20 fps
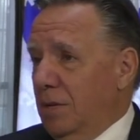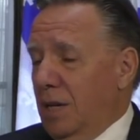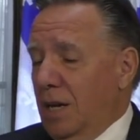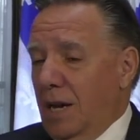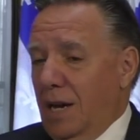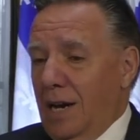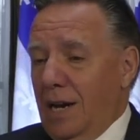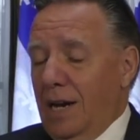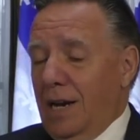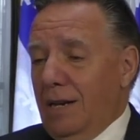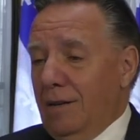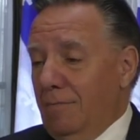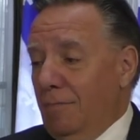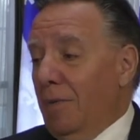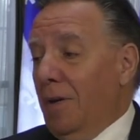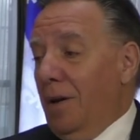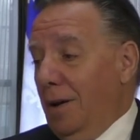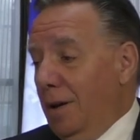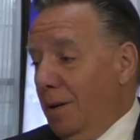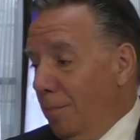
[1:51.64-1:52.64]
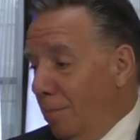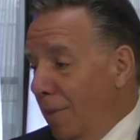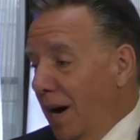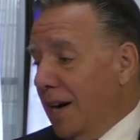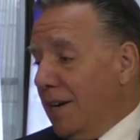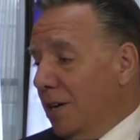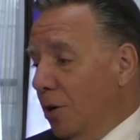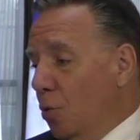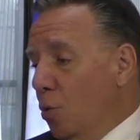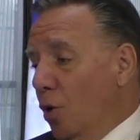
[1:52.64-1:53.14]
And
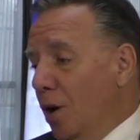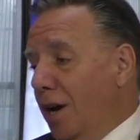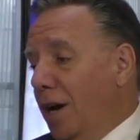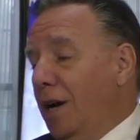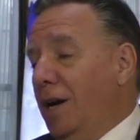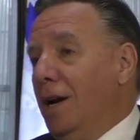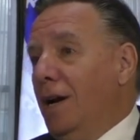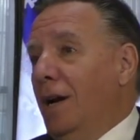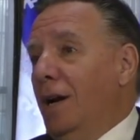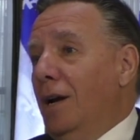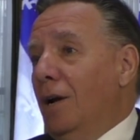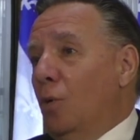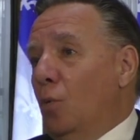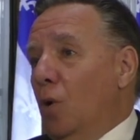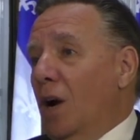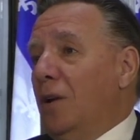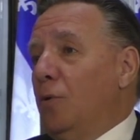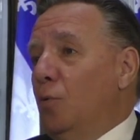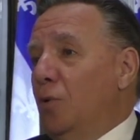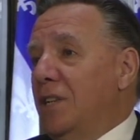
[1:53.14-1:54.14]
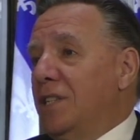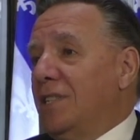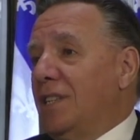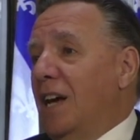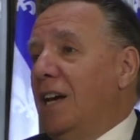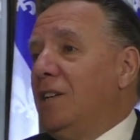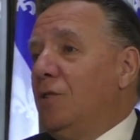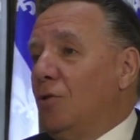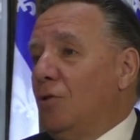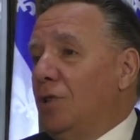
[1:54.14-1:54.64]
by the way, what we
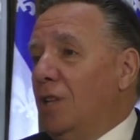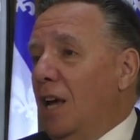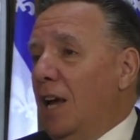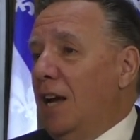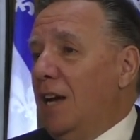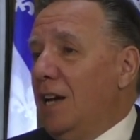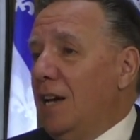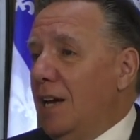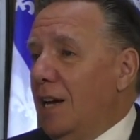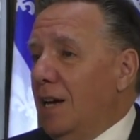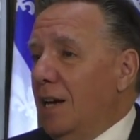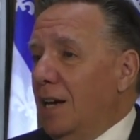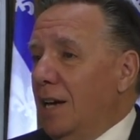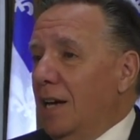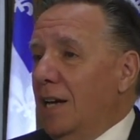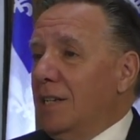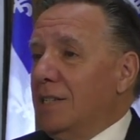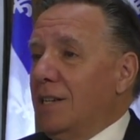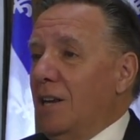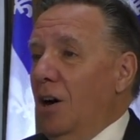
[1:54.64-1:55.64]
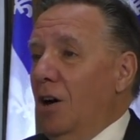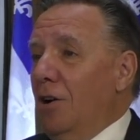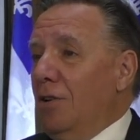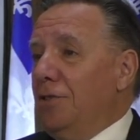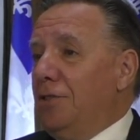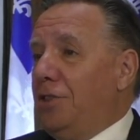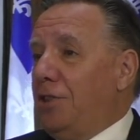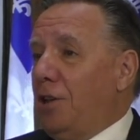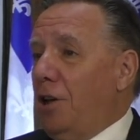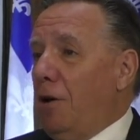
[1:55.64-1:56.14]
say today is
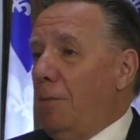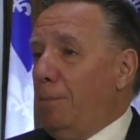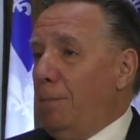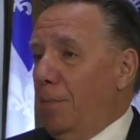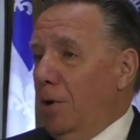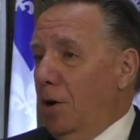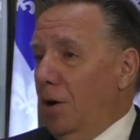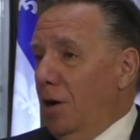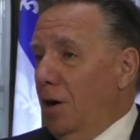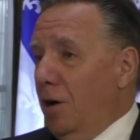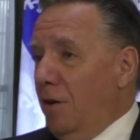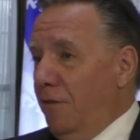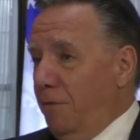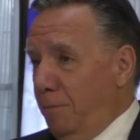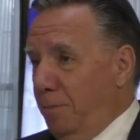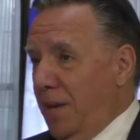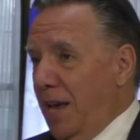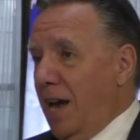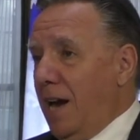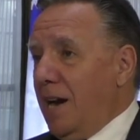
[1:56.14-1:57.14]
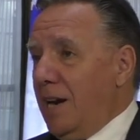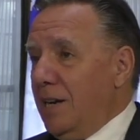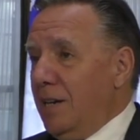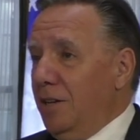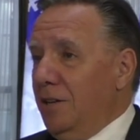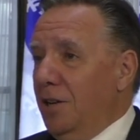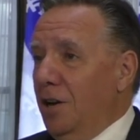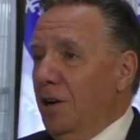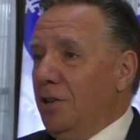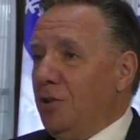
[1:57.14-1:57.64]
on top of Pierre
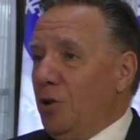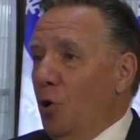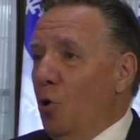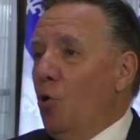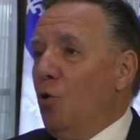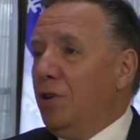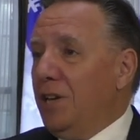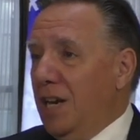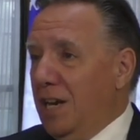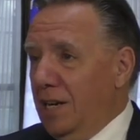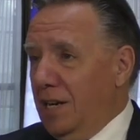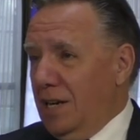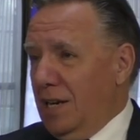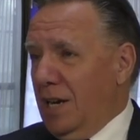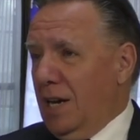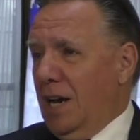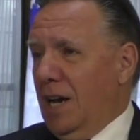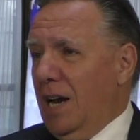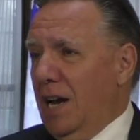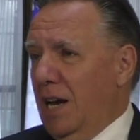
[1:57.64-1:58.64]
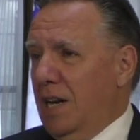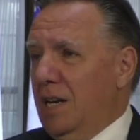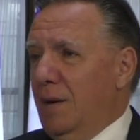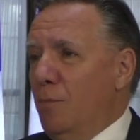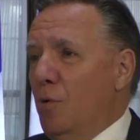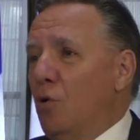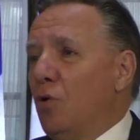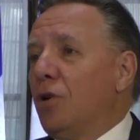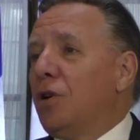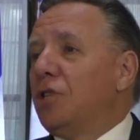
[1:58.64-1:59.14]
not owning any
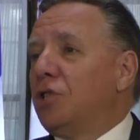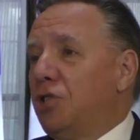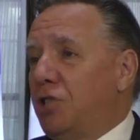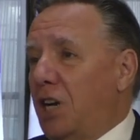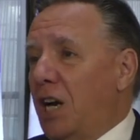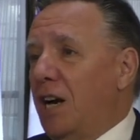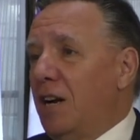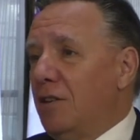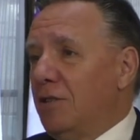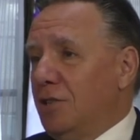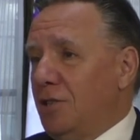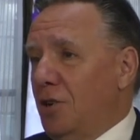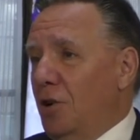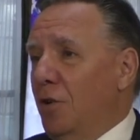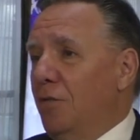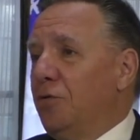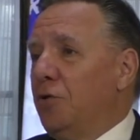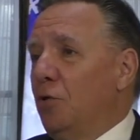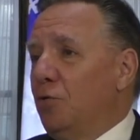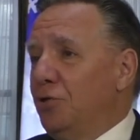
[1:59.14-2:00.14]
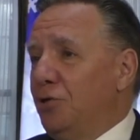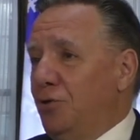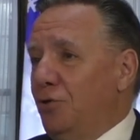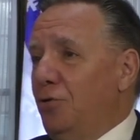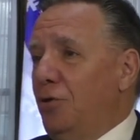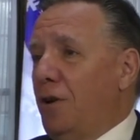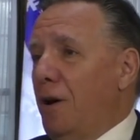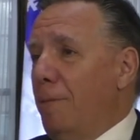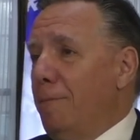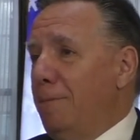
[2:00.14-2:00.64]
more shares of those two
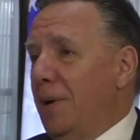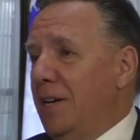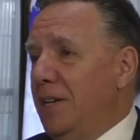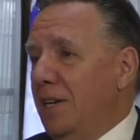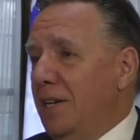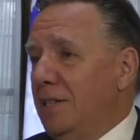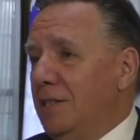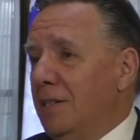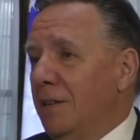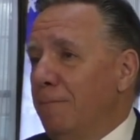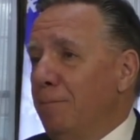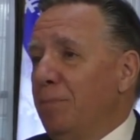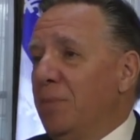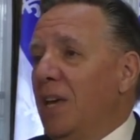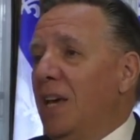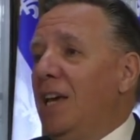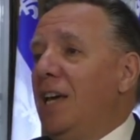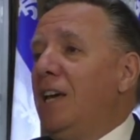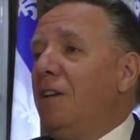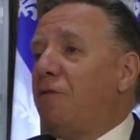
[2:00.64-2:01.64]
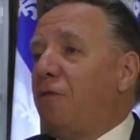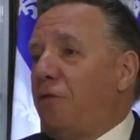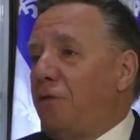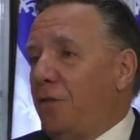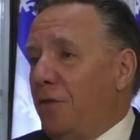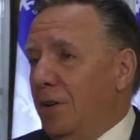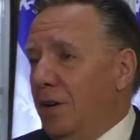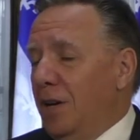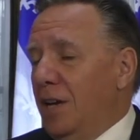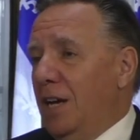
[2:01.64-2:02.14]
companies, if
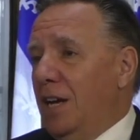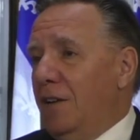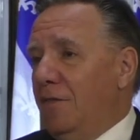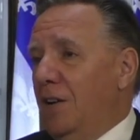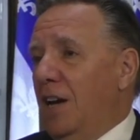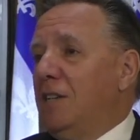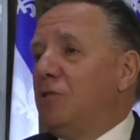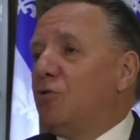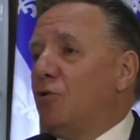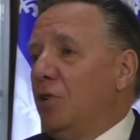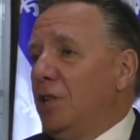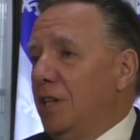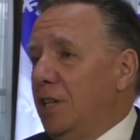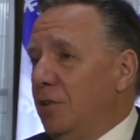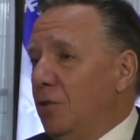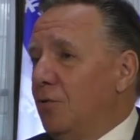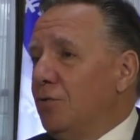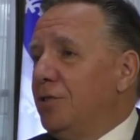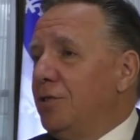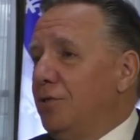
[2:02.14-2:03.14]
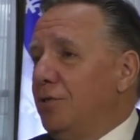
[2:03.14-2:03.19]
eventually those two